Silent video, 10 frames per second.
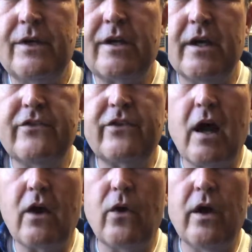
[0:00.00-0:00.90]

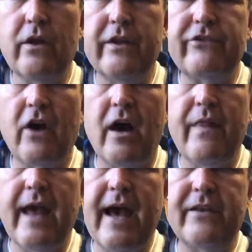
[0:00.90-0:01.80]
gunstock oil that's on
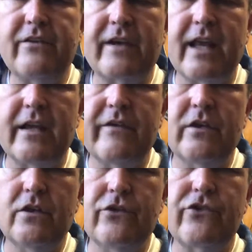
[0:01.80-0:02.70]
that to kind of give it a
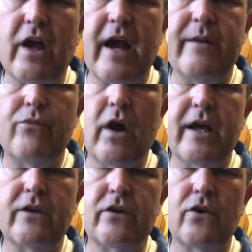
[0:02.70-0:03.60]
little shine brought
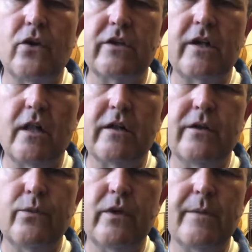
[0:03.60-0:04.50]
out the gold color
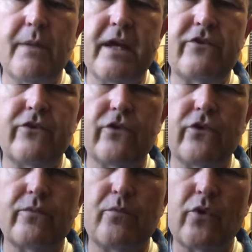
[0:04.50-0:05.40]
that really matches
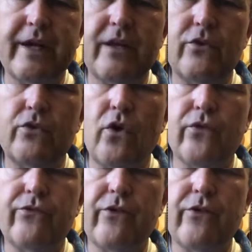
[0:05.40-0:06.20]
those brand new gold